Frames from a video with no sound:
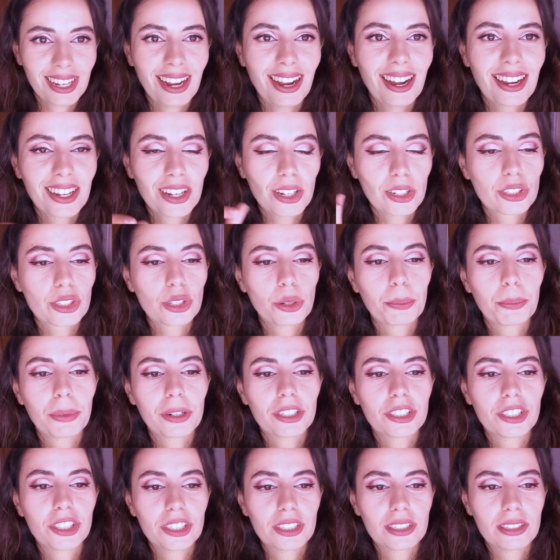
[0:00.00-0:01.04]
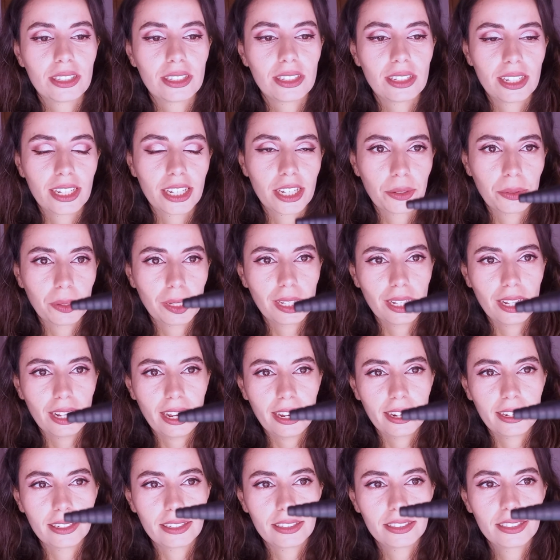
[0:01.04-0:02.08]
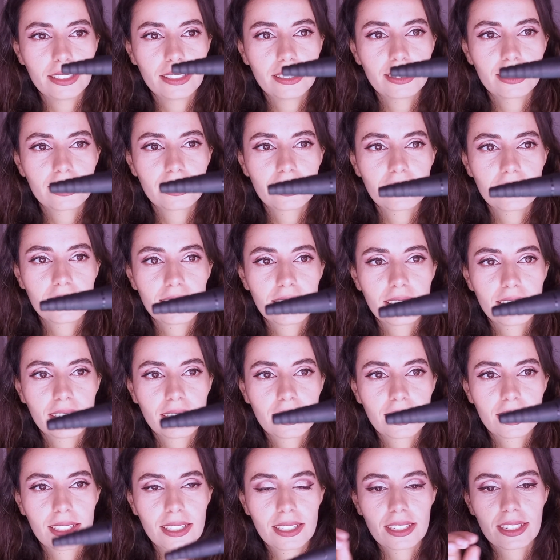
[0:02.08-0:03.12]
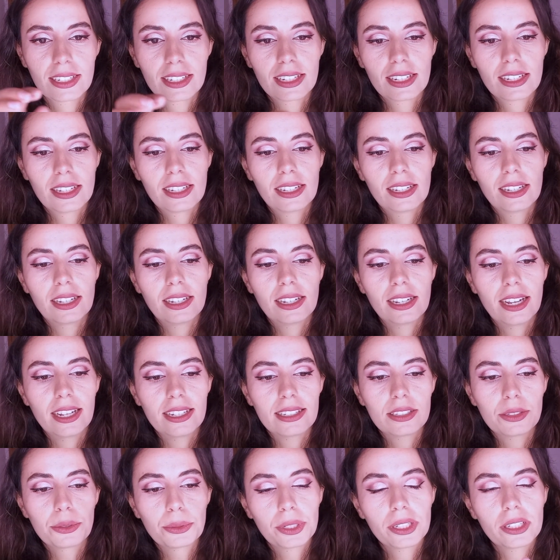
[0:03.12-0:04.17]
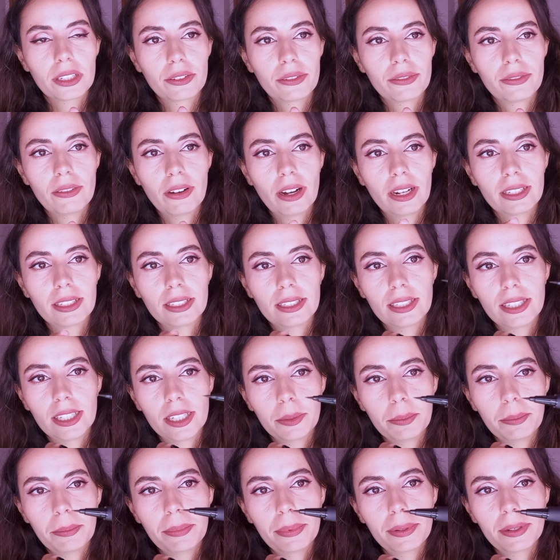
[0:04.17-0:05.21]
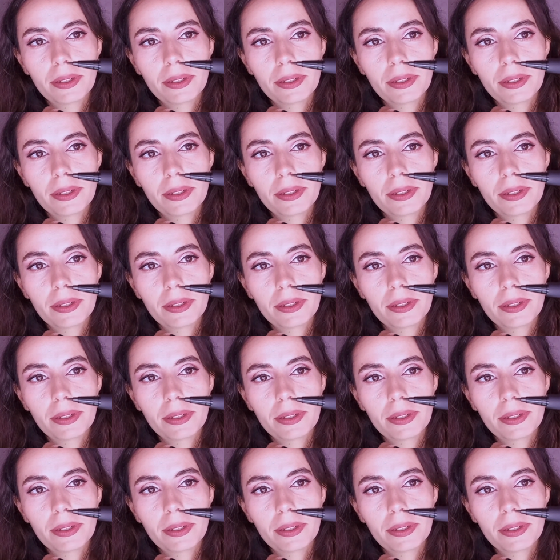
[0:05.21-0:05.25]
I also purchased the liquid liner. It has a really fine tip.